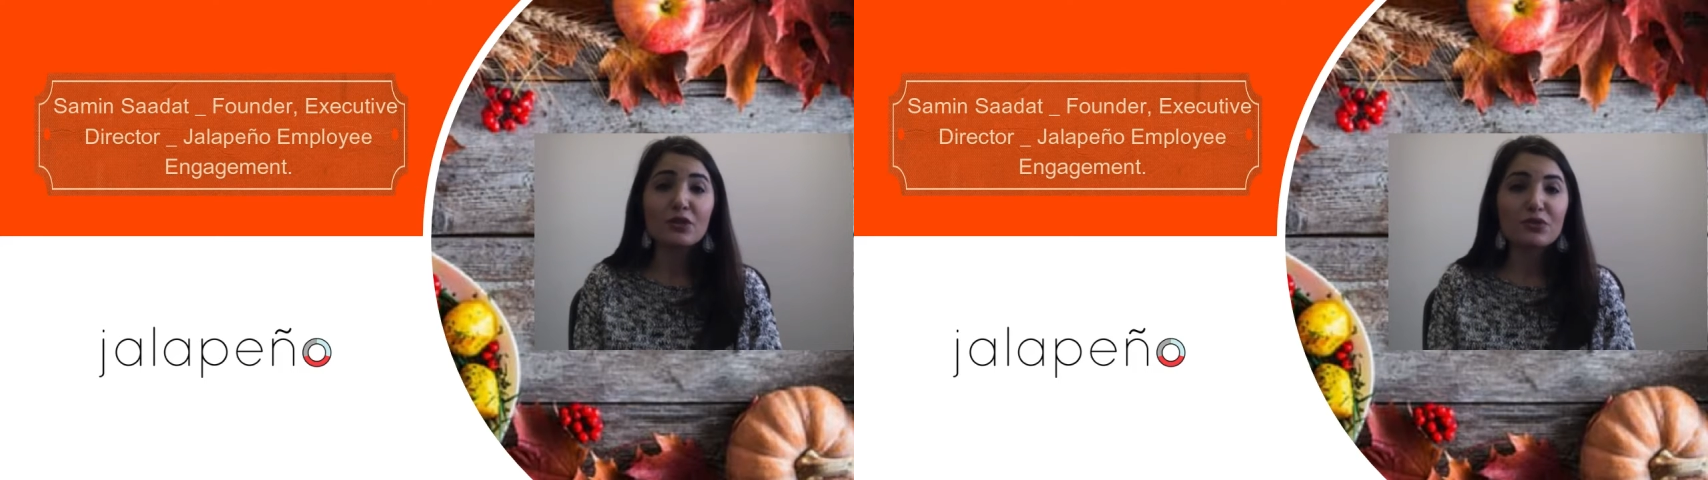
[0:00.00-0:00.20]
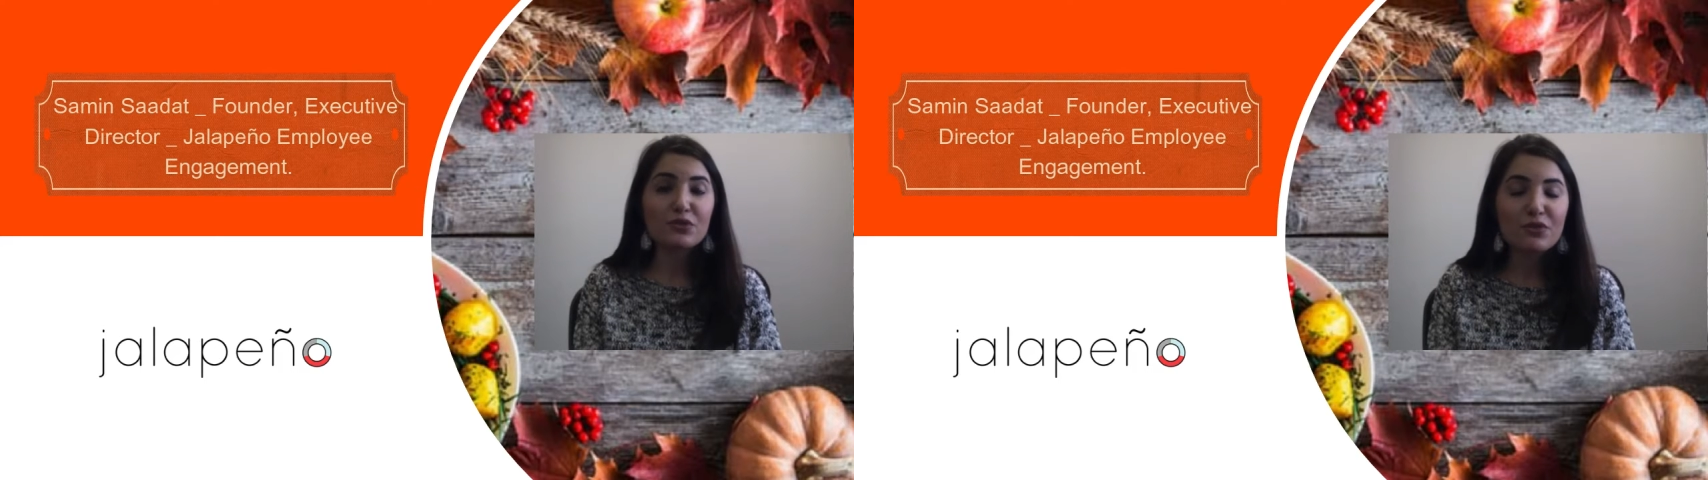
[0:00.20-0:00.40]

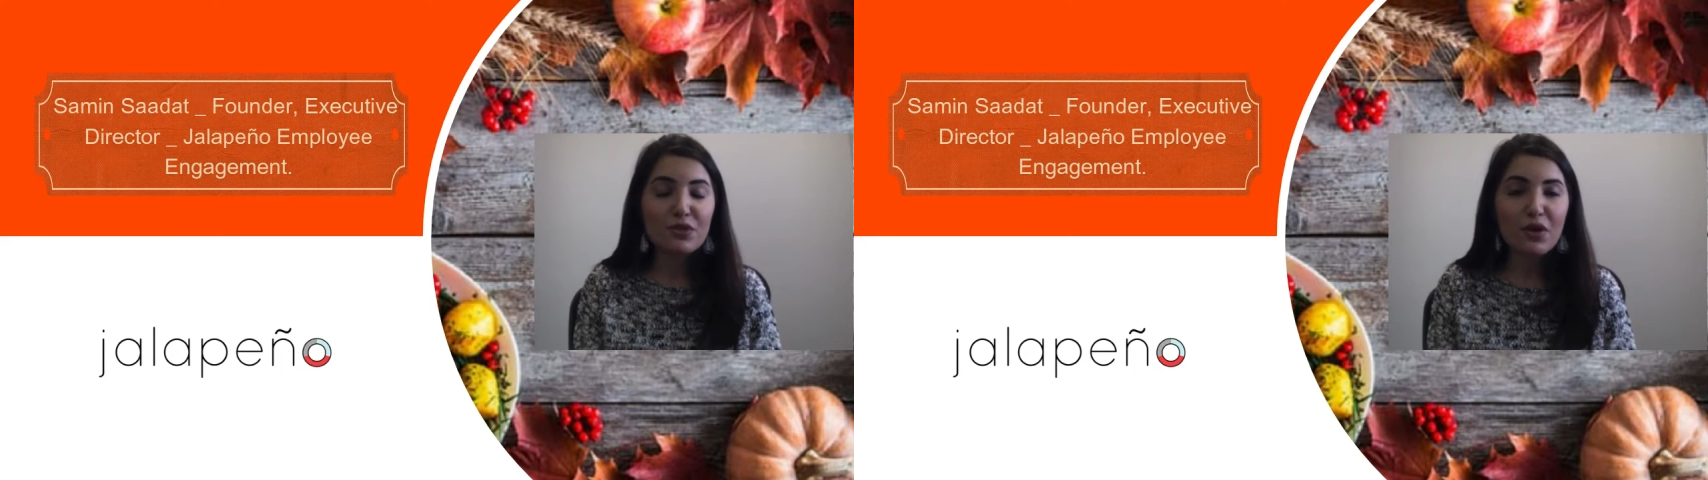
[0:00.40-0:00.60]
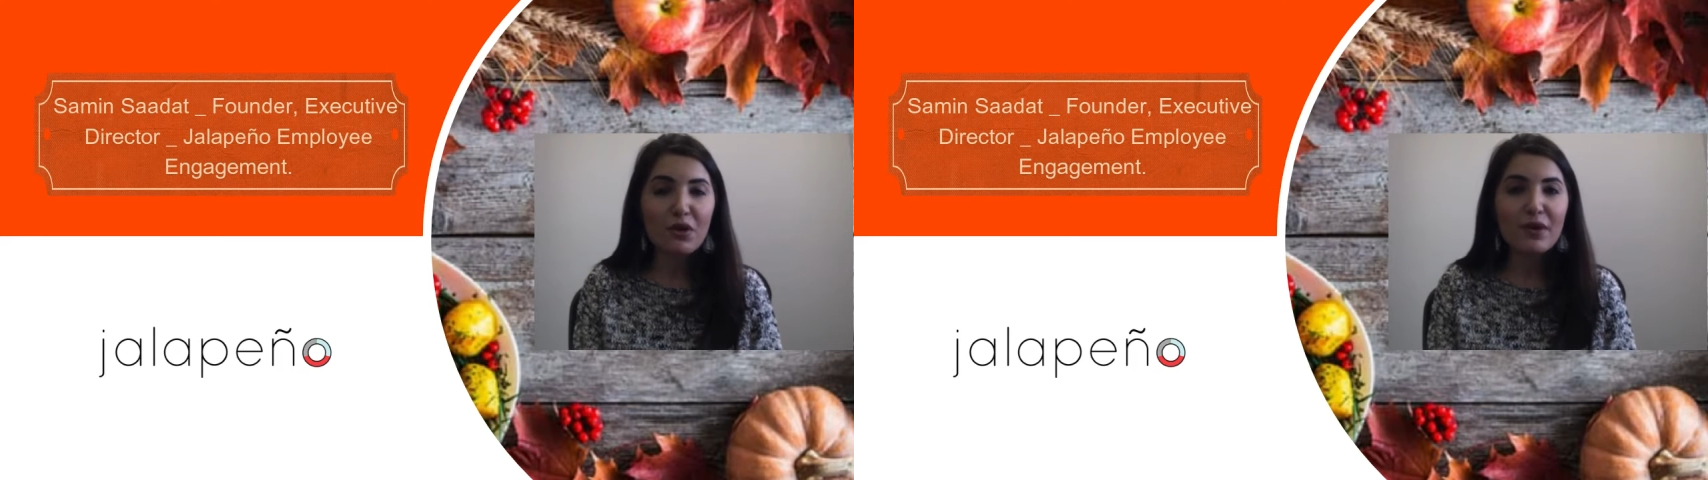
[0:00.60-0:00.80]
to
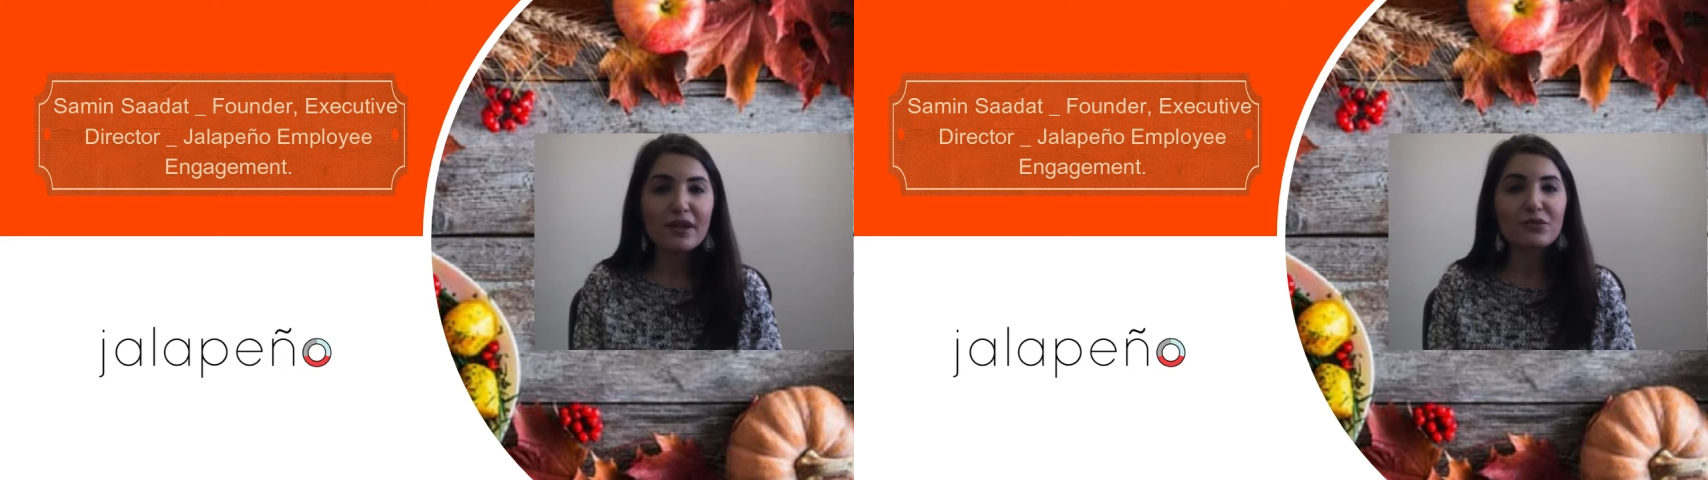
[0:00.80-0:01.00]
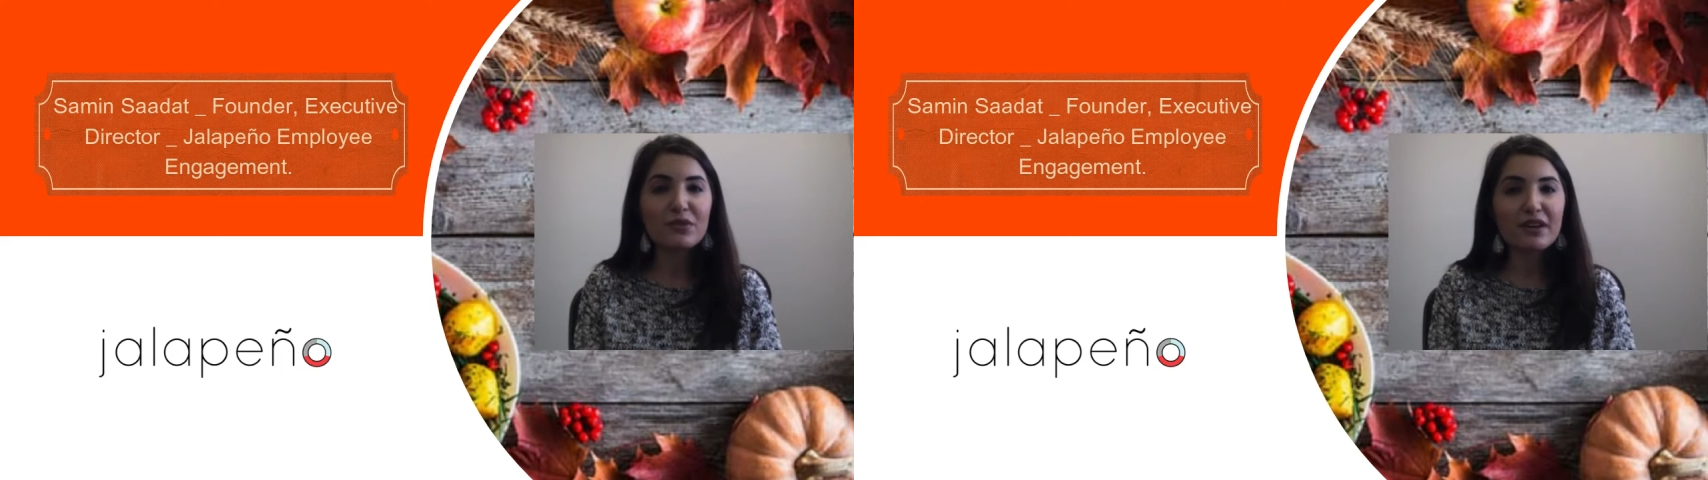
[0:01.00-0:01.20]
grow
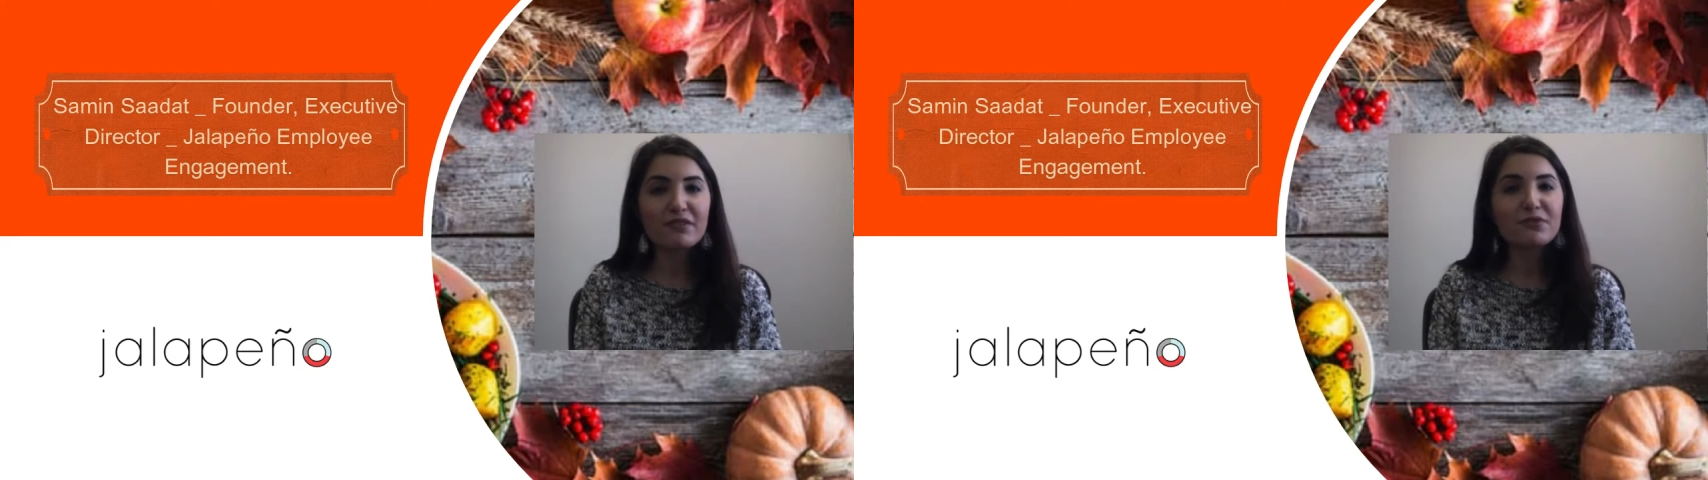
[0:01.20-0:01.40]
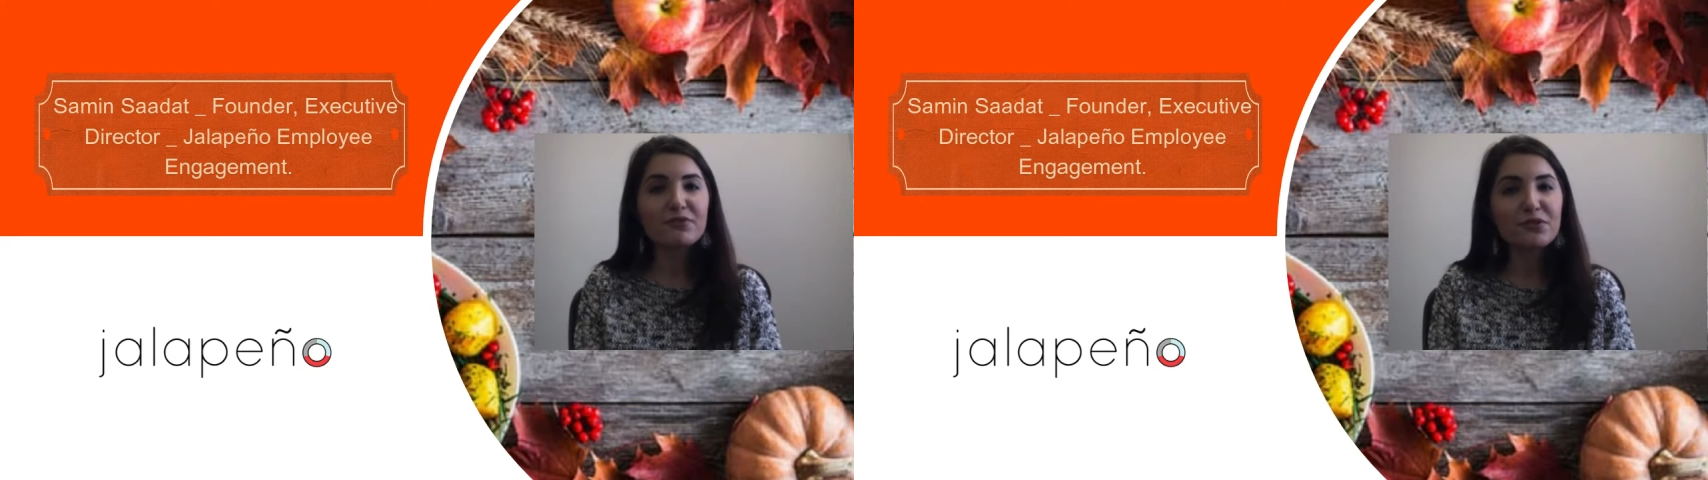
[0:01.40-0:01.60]
and to have a